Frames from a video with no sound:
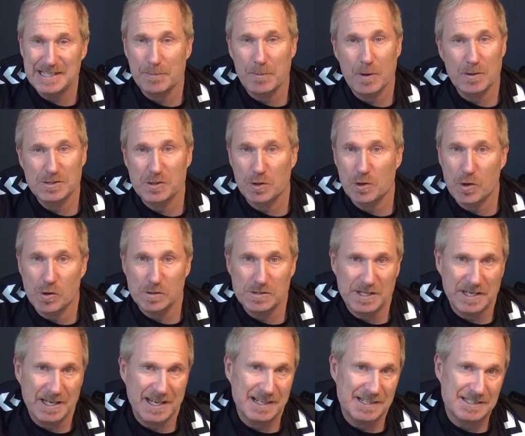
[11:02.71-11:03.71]
I'm also
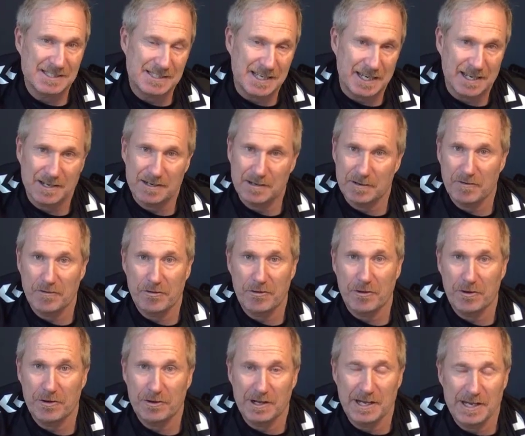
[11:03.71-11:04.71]
coaching in second and
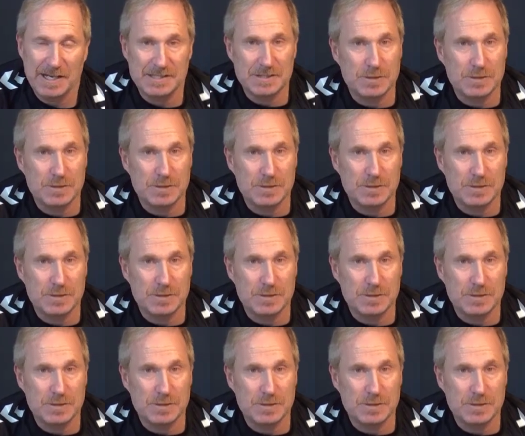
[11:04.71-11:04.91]
third leagues.